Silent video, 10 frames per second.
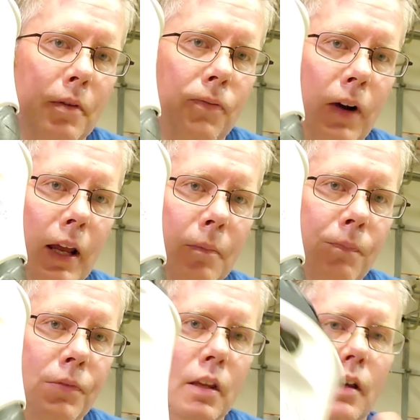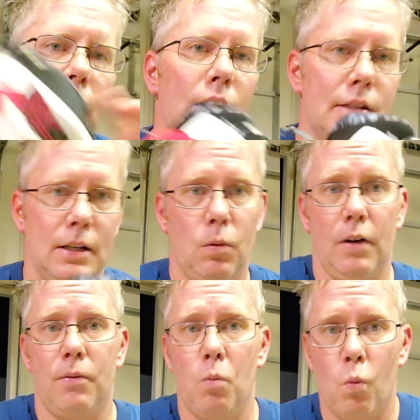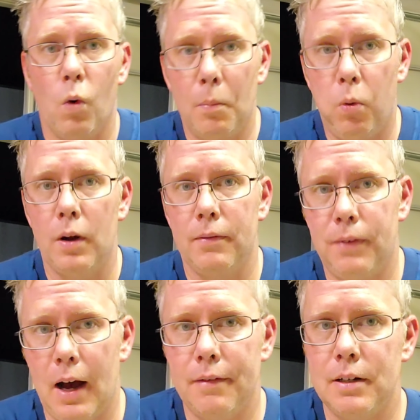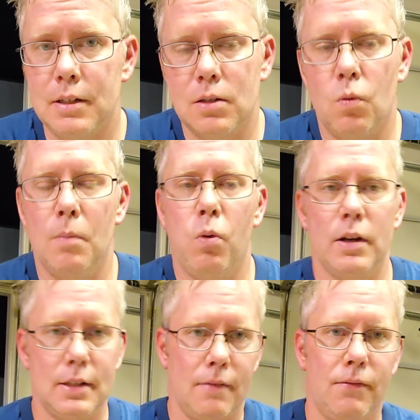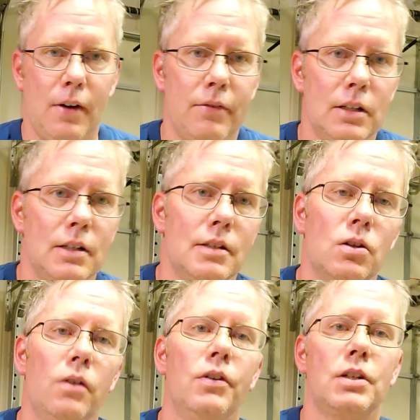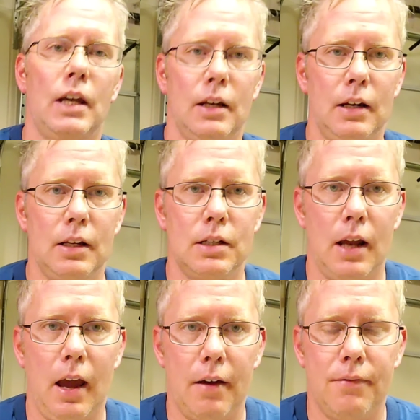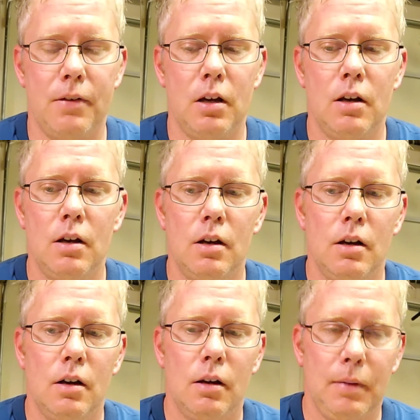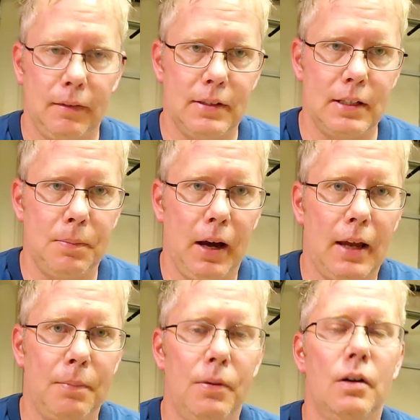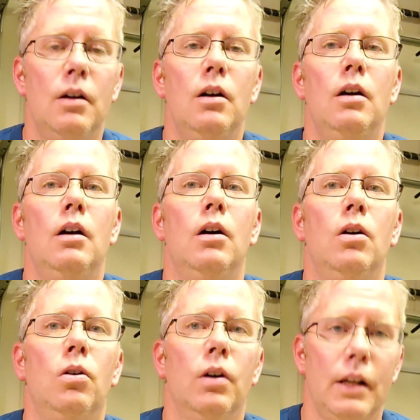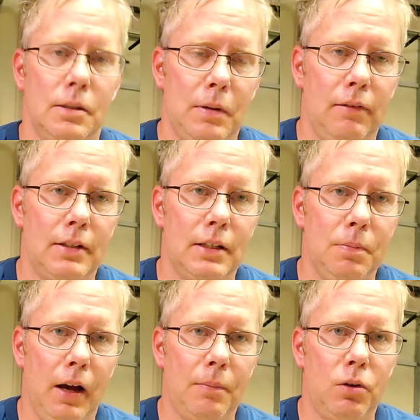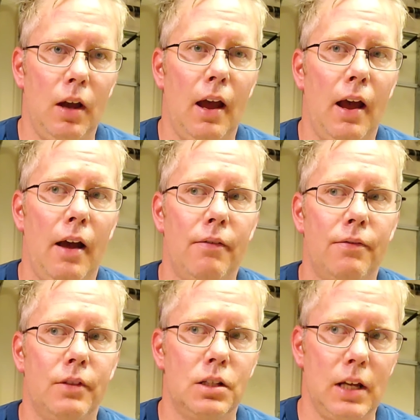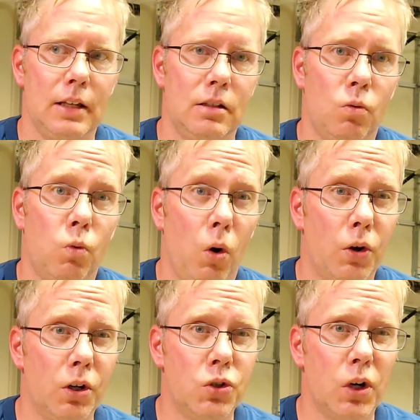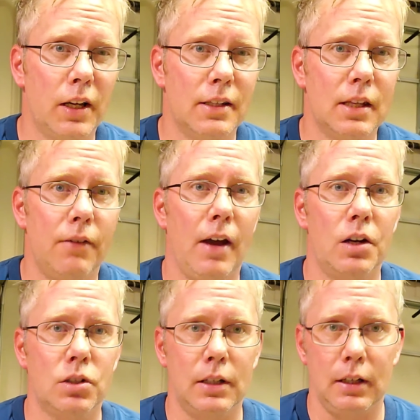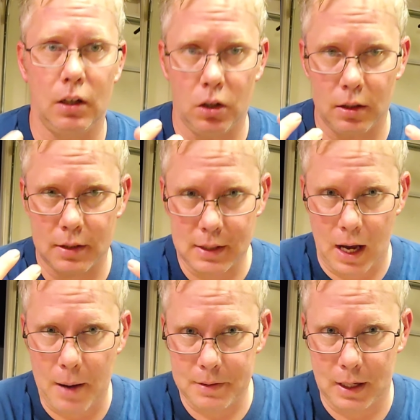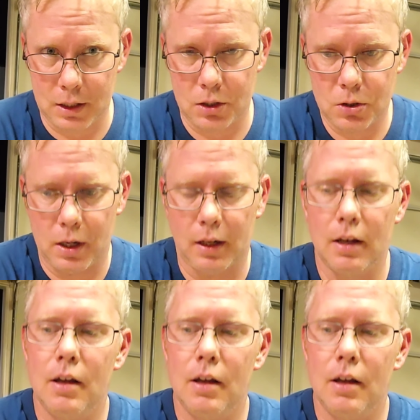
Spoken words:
of the frame, is anywhere from 1.5 inches to 1.75 inches. So if you're skating an 1.5-inch PVC pipe or an inch PVC pipe, you have the chance to roll your trick instead of actually topside your trick.